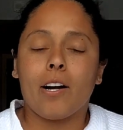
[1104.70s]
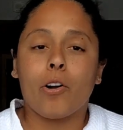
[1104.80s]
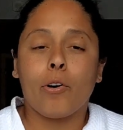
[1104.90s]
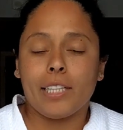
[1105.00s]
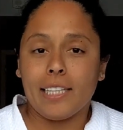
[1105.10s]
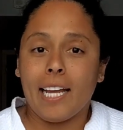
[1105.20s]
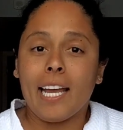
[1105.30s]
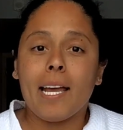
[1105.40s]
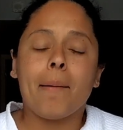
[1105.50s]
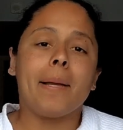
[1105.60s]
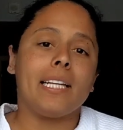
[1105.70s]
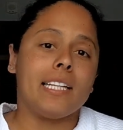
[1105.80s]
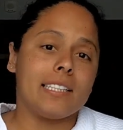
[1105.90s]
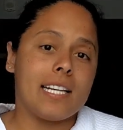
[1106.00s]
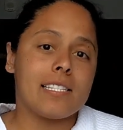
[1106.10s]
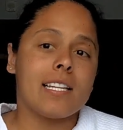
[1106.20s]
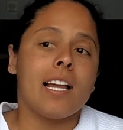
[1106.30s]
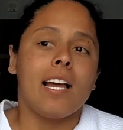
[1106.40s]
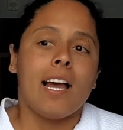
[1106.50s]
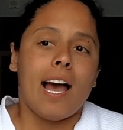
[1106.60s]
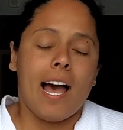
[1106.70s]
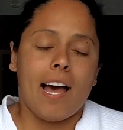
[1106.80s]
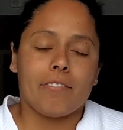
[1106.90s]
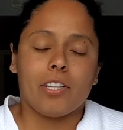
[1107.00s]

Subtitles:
according to him, and he does have